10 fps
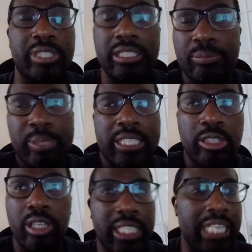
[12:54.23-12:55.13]
He hasn't played a
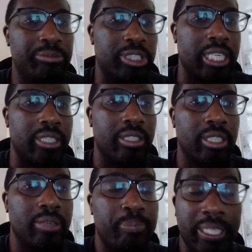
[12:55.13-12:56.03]
lot of games yet.
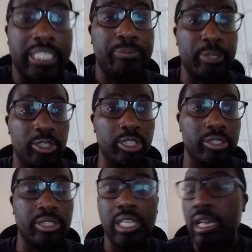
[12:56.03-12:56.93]
But he's been good.